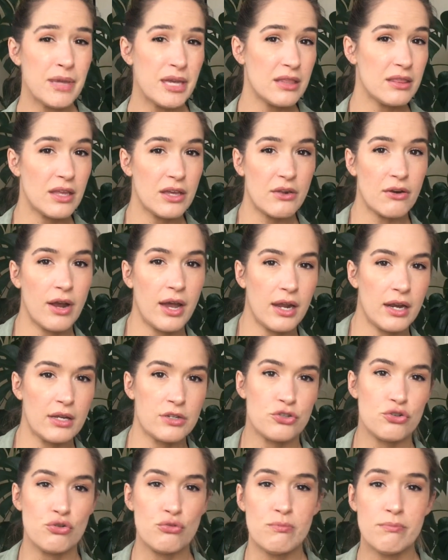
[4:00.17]
mean that you're
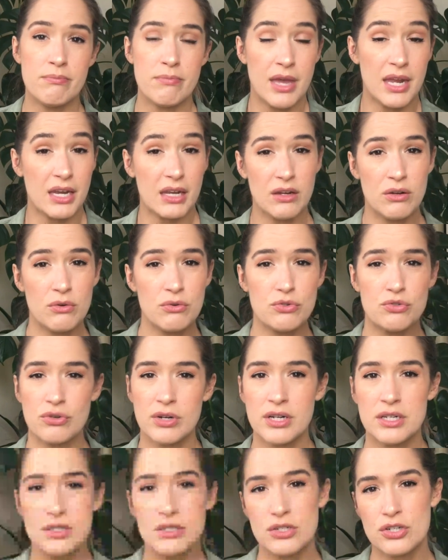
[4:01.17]
adding too many
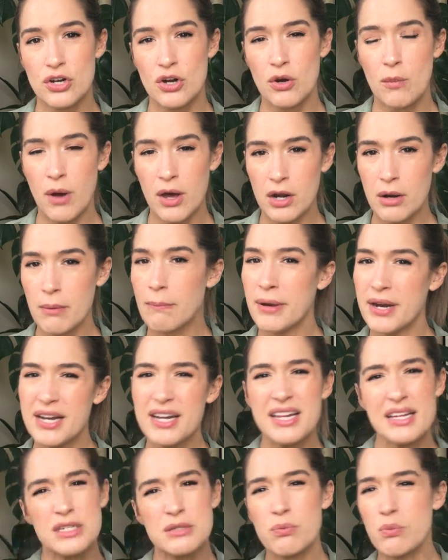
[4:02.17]
nutrients to your water, but
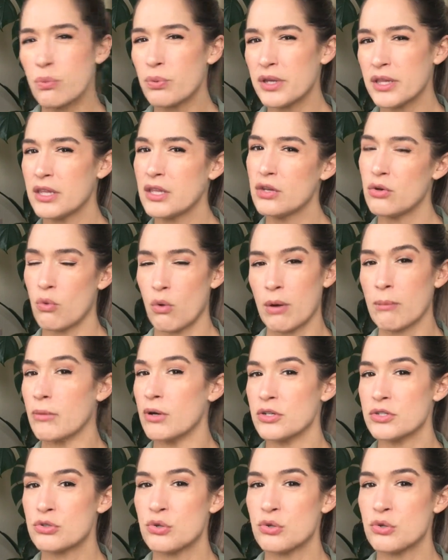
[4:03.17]
it is really normal.